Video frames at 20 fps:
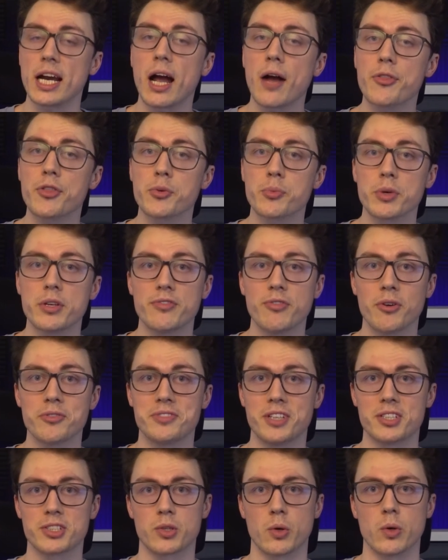out the Refold
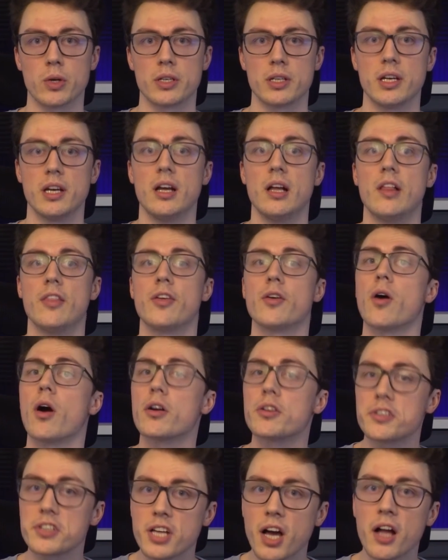Discord. There
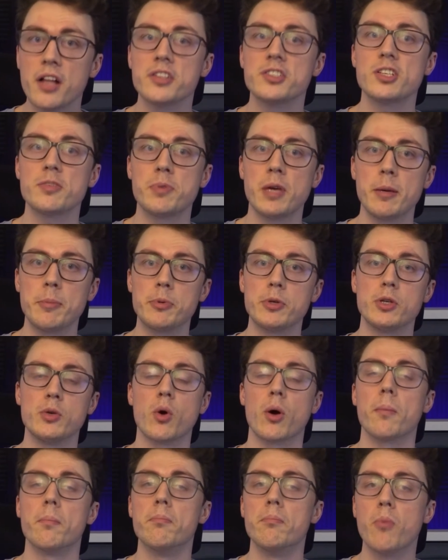are tons of people who are
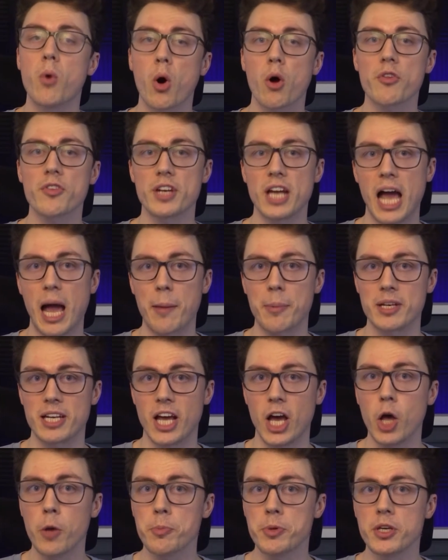more than happy to
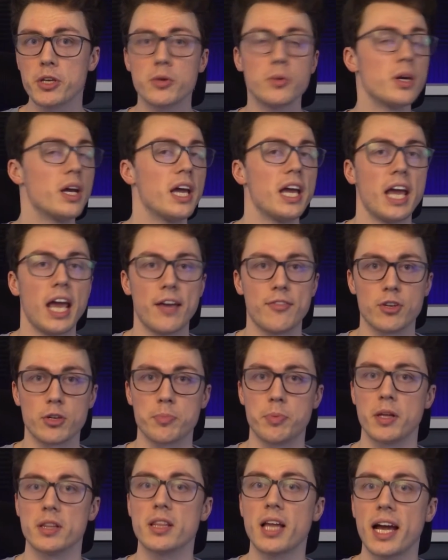help you if you're
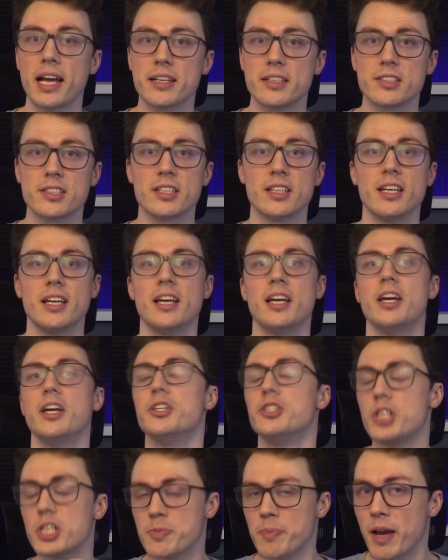polite.
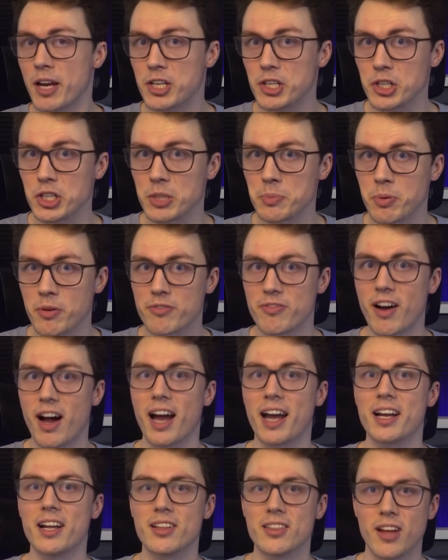Just make sure to
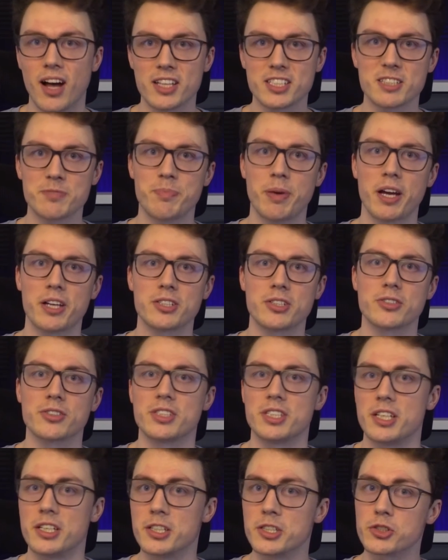provide lots of pictures
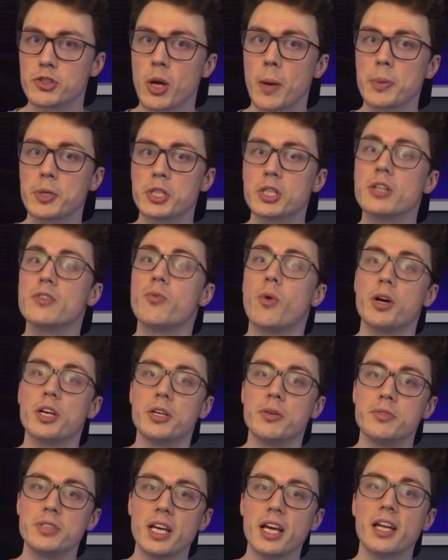and a description of what you
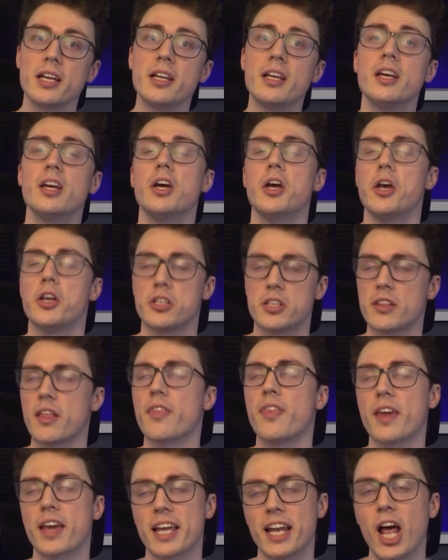did so that
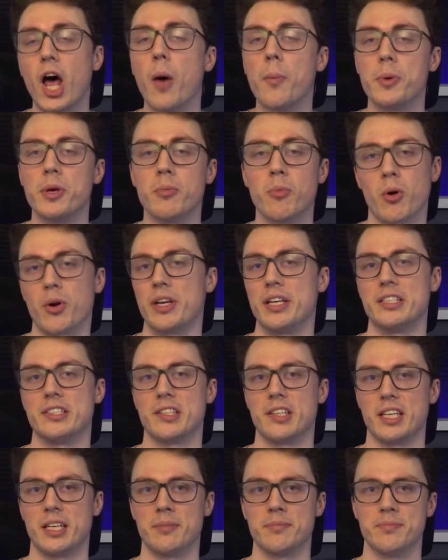they can help you more
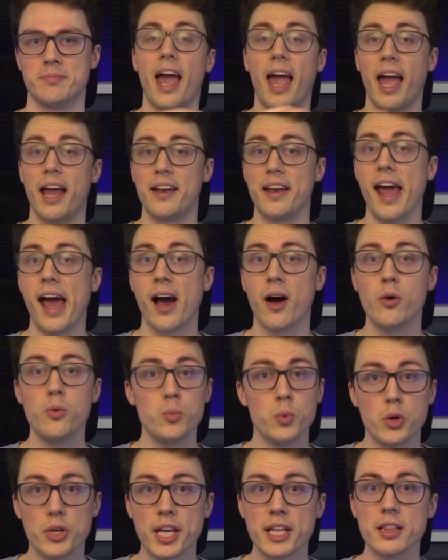easily. And now
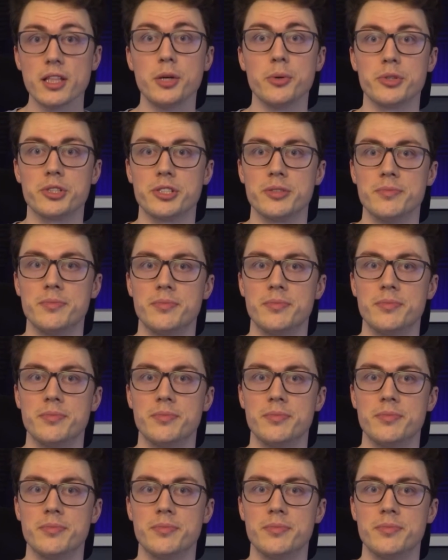we'll get Lute.